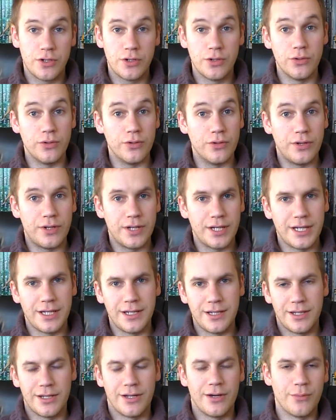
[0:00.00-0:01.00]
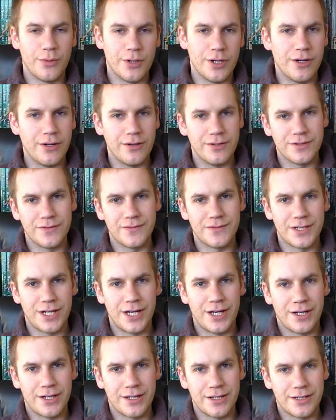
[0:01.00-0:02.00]
good in a world of
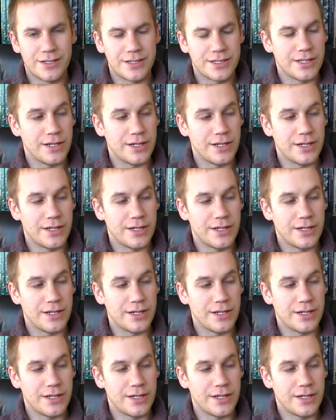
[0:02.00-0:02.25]
darkness,